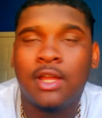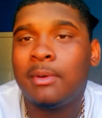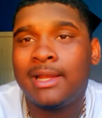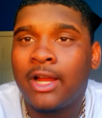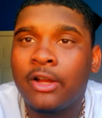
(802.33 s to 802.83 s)

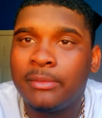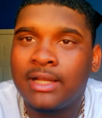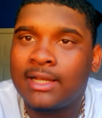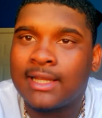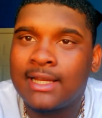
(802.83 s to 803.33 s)
nobody hurt
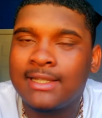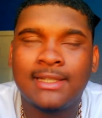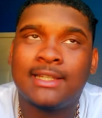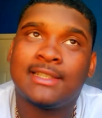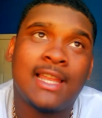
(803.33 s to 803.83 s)
me like that. I
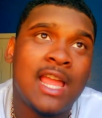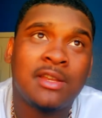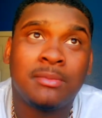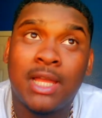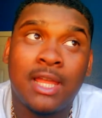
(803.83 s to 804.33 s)
didn't get
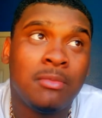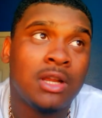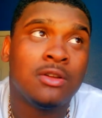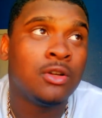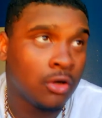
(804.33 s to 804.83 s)
slammed on my head
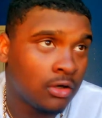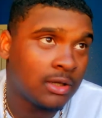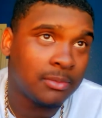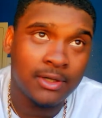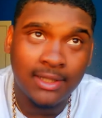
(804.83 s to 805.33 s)
by no
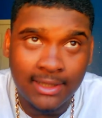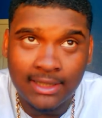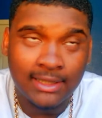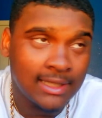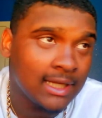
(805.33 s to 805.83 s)
grown-up or
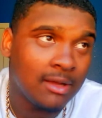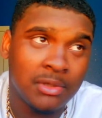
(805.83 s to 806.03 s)
anything like that.